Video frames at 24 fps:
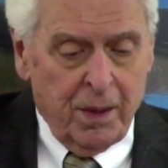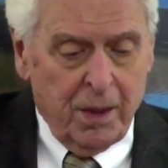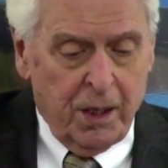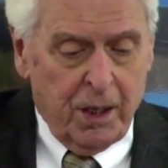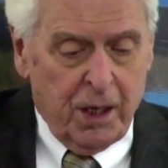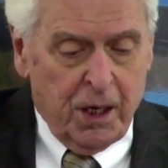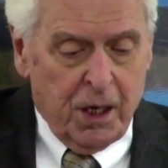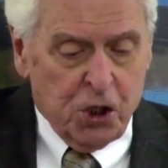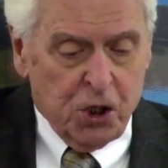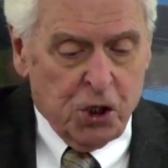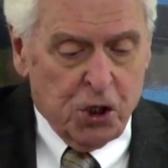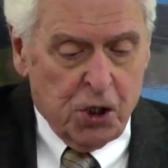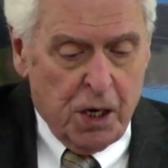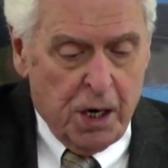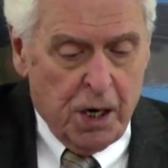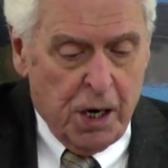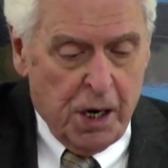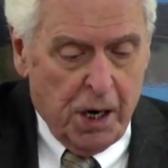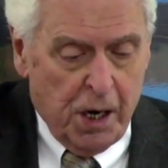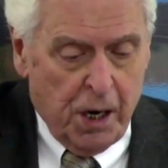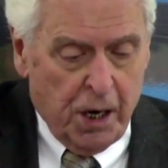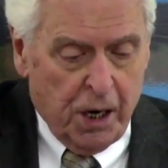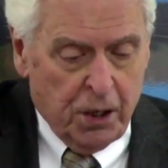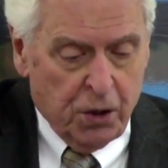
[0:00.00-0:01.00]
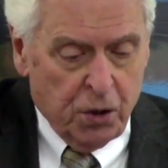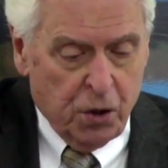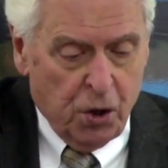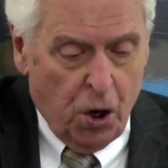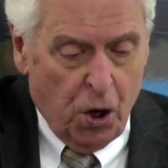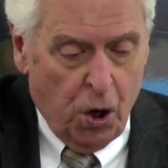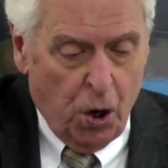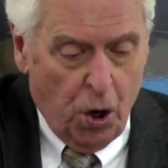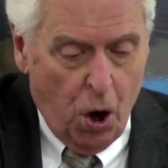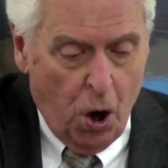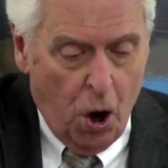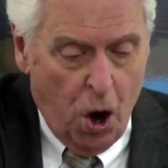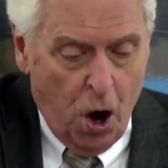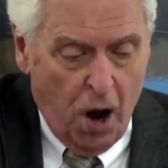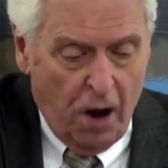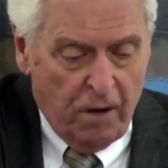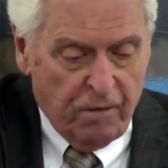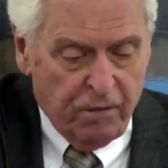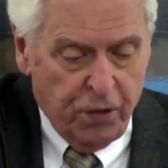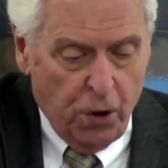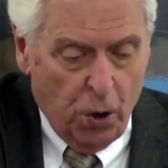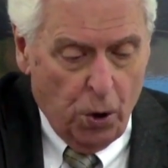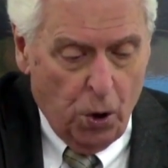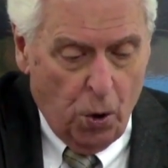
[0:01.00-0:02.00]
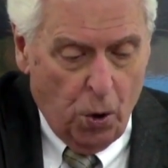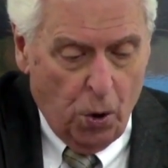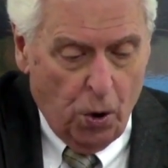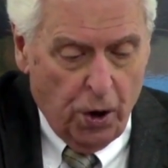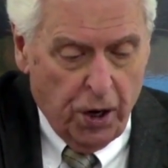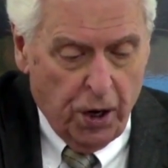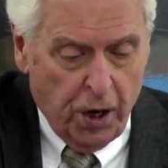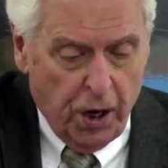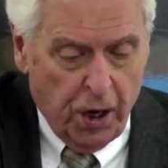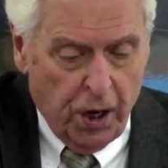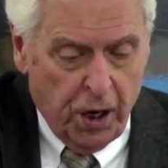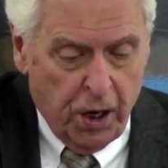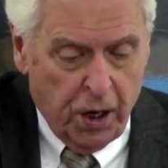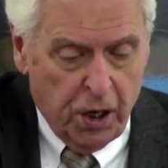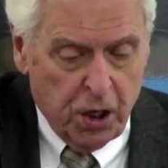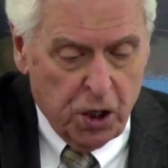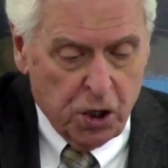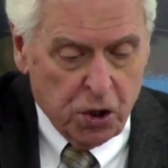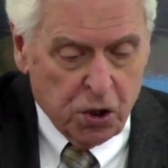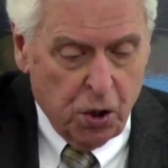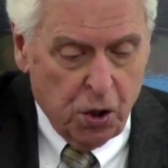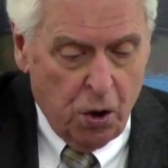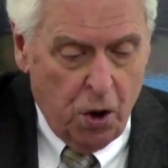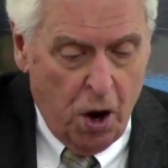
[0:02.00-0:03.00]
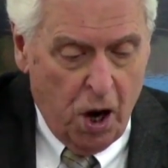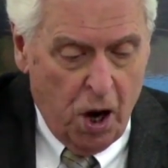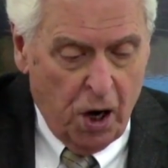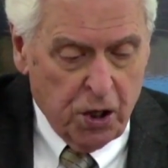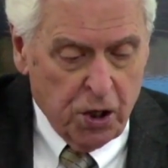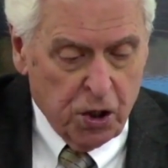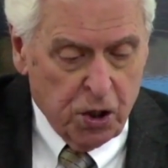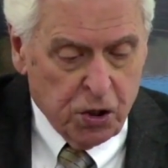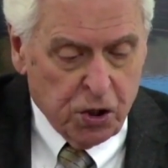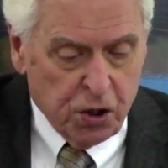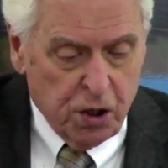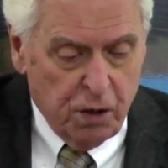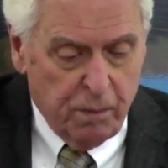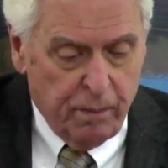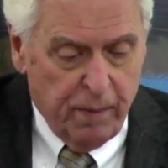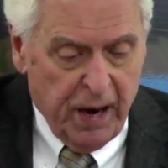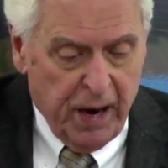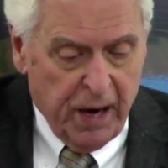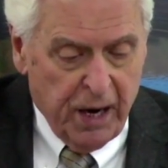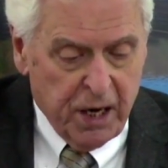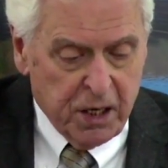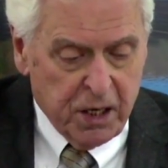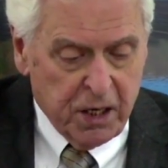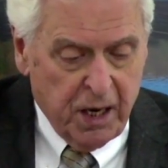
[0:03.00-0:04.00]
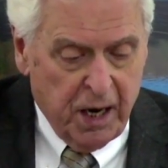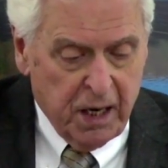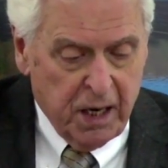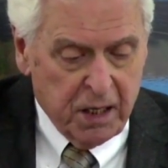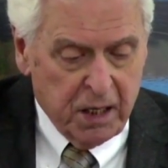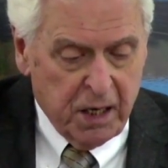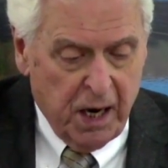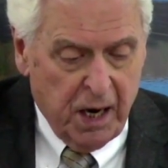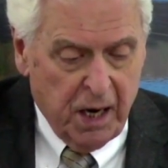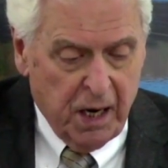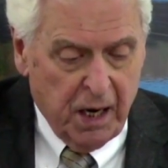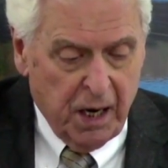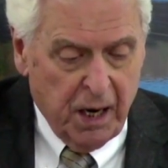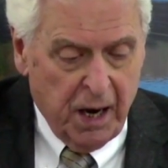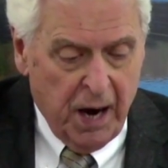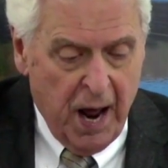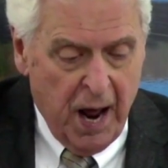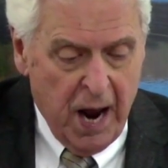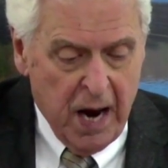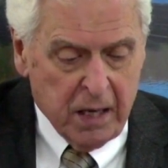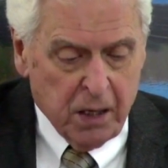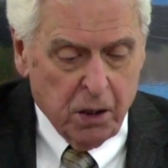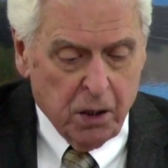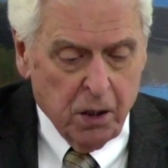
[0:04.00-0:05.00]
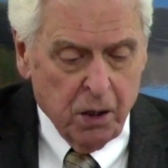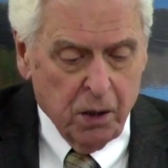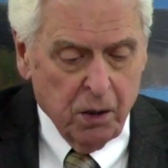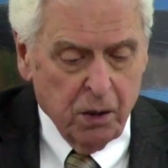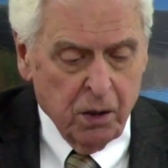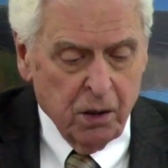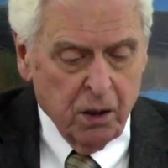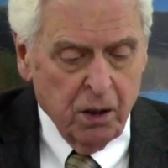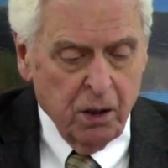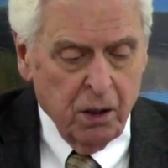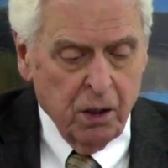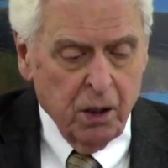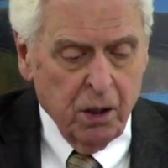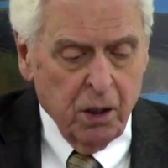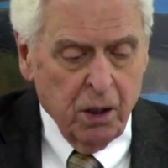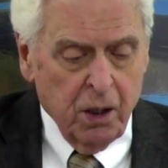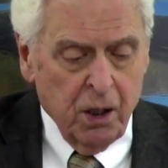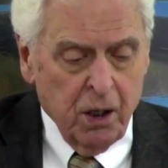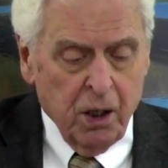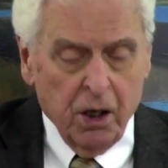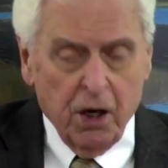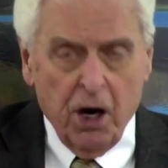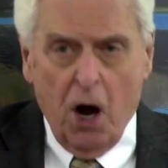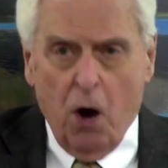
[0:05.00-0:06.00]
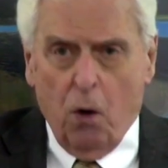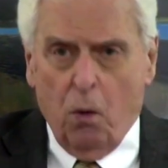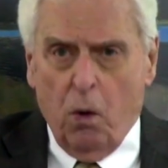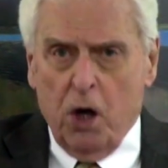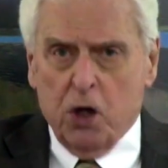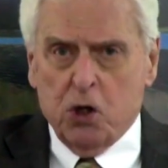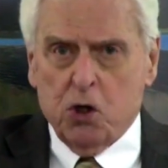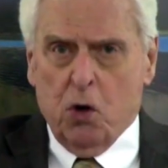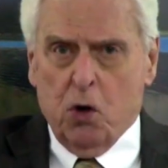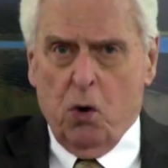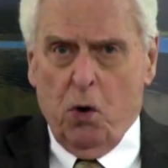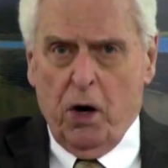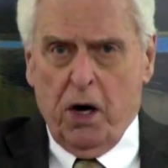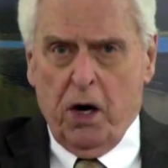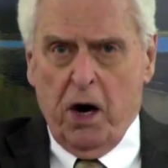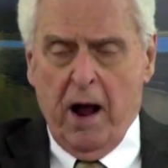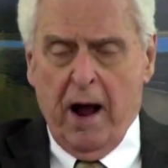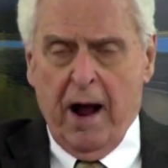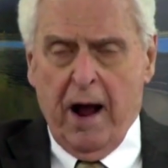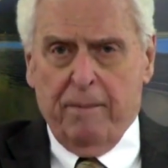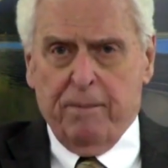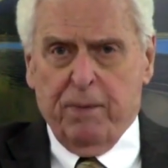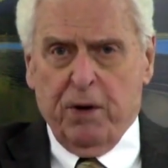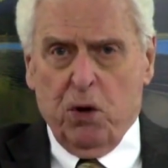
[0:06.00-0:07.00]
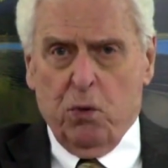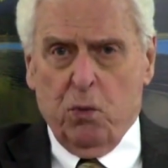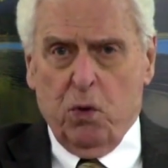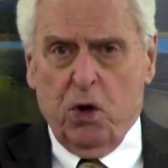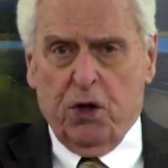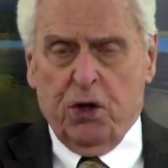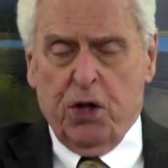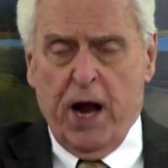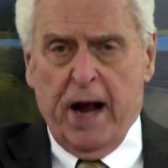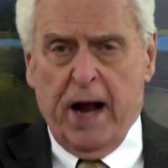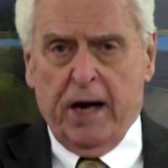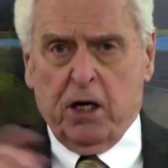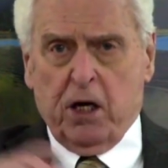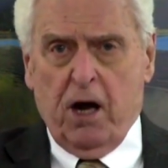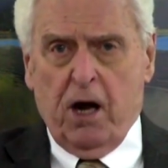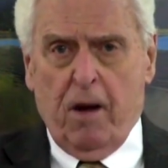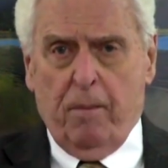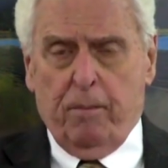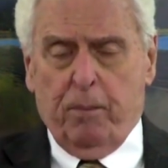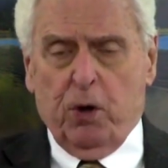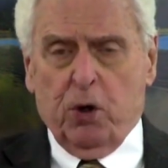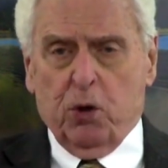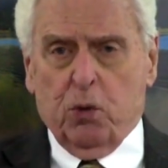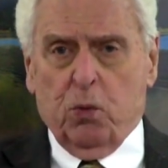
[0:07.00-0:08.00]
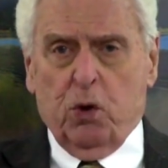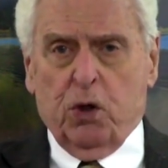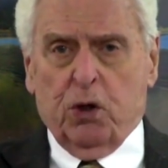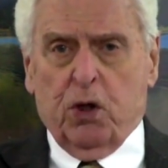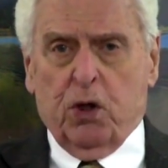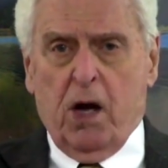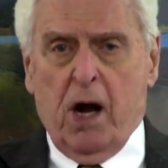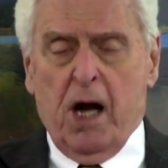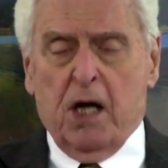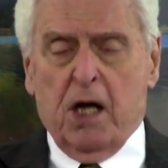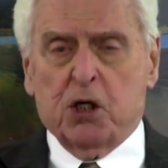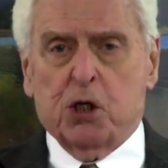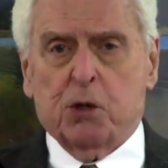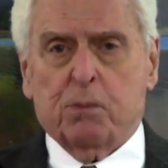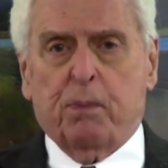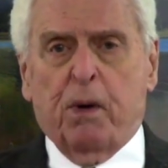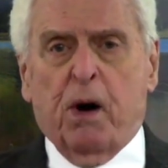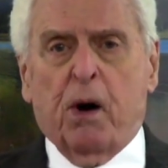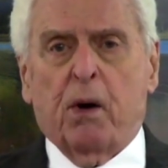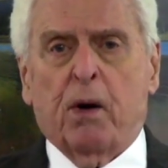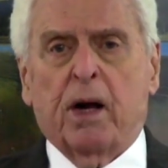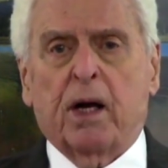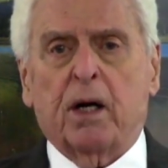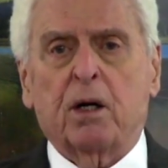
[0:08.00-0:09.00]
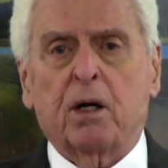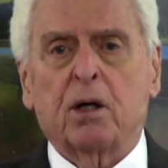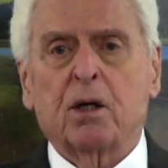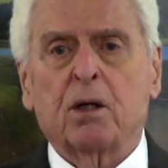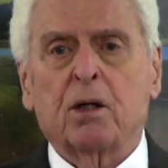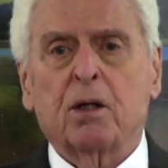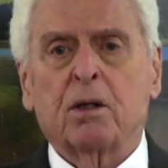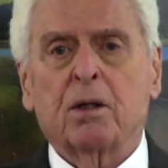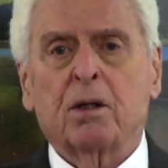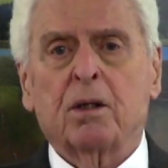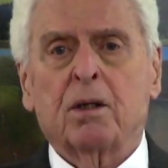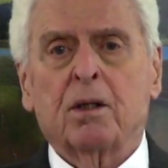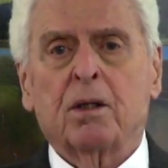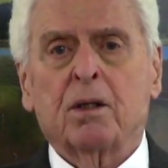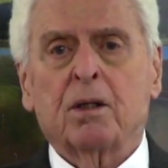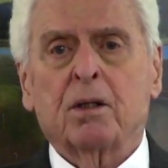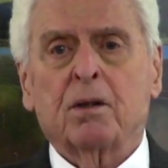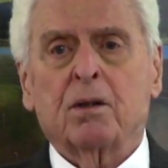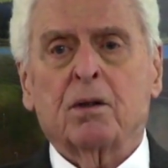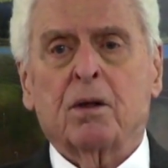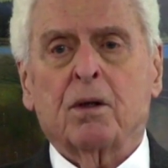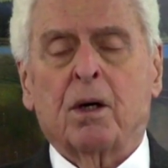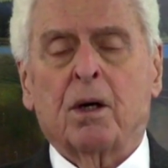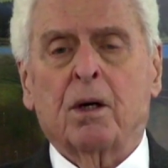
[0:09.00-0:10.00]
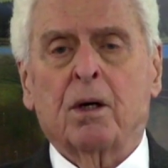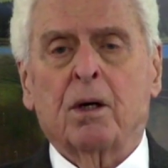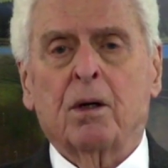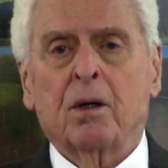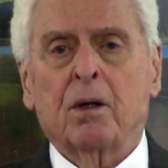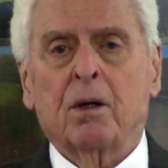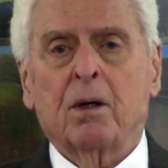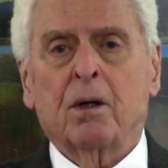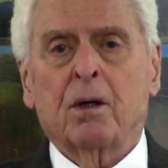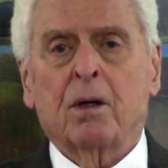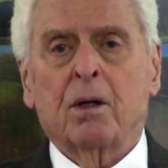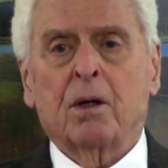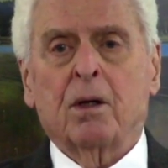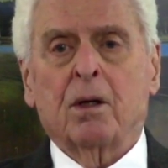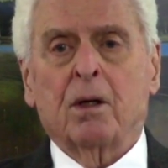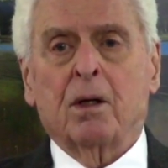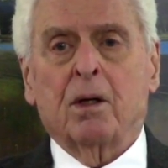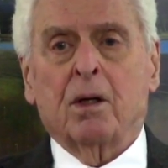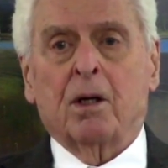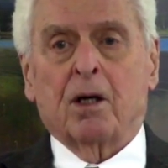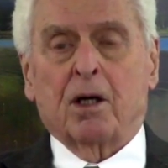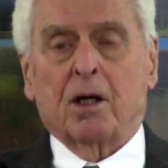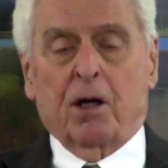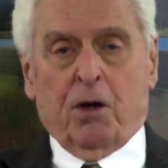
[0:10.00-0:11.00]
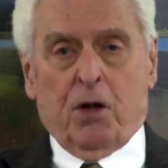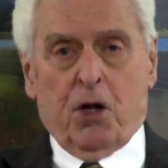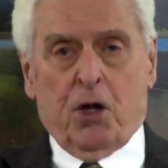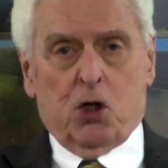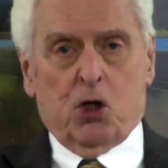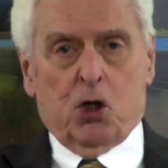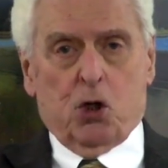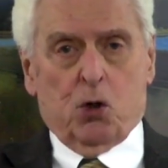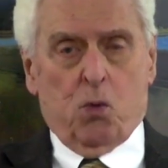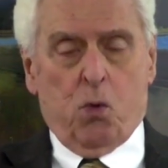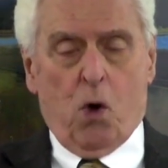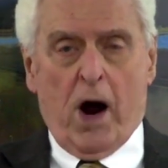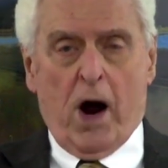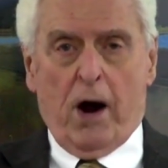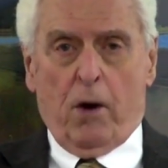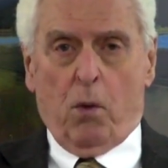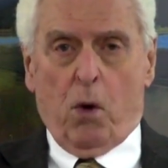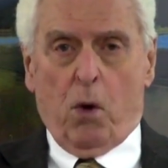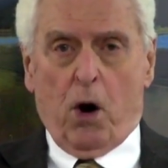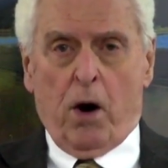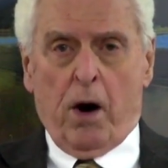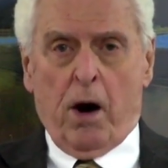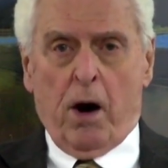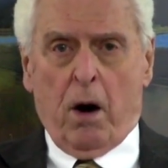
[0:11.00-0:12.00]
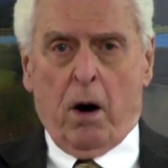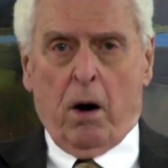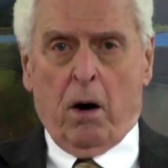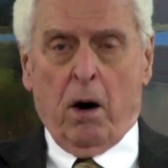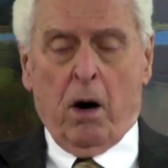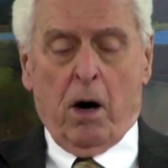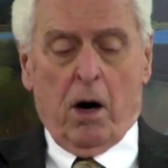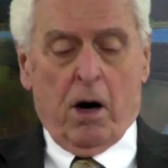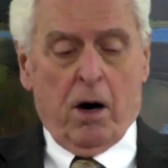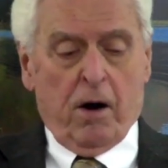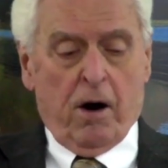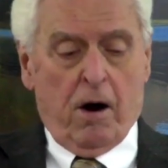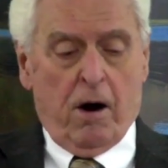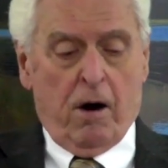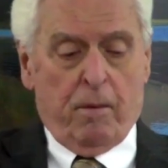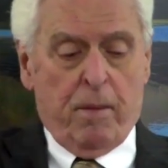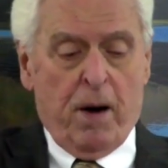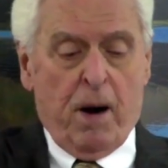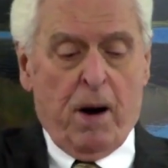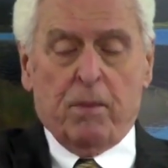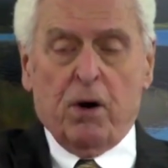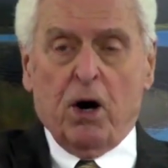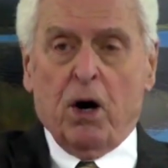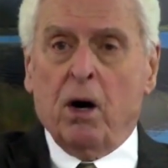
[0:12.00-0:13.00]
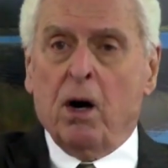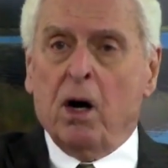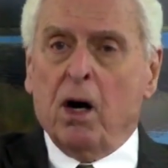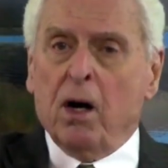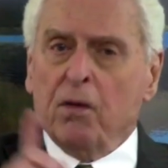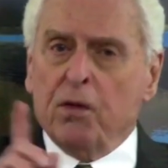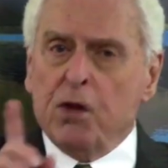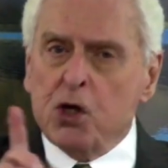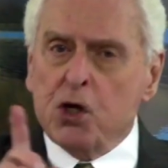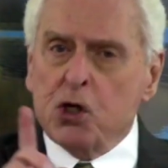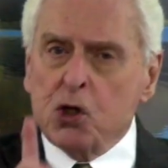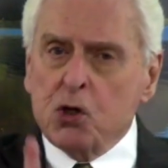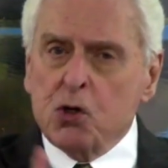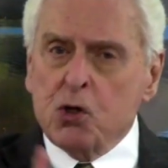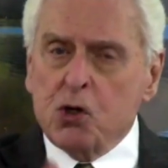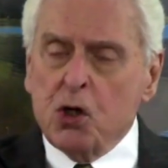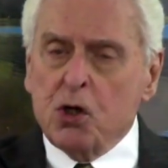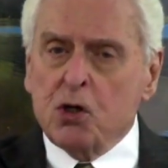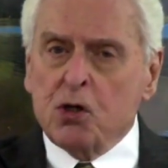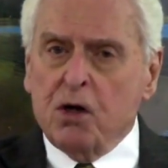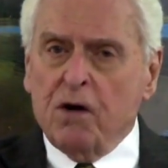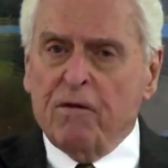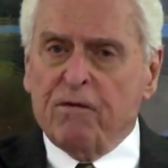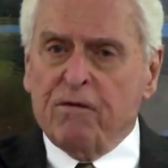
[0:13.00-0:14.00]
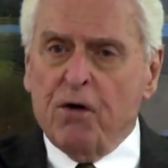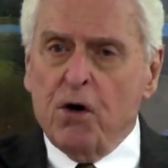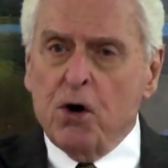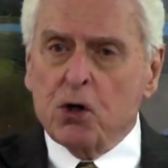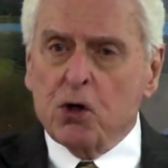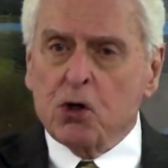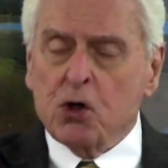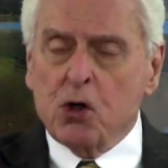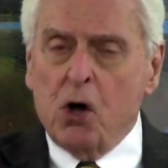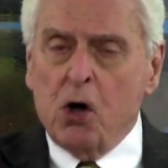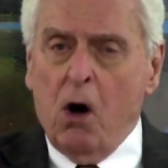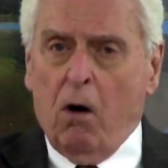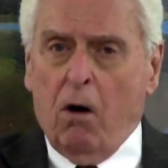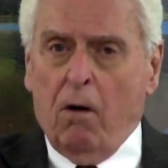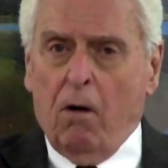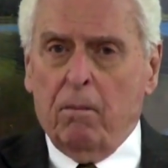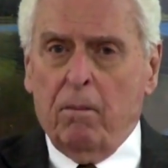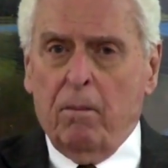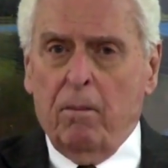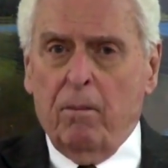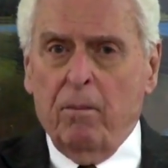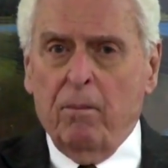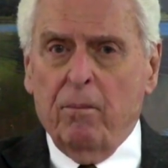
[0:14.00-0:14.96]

Is in the law of the Lord, and in his law does he meditate day and night. Now, what's going to happen with that coupled with God's Spirit? Okay. And this is why we're here. Now, remember, this is just the first Psalm.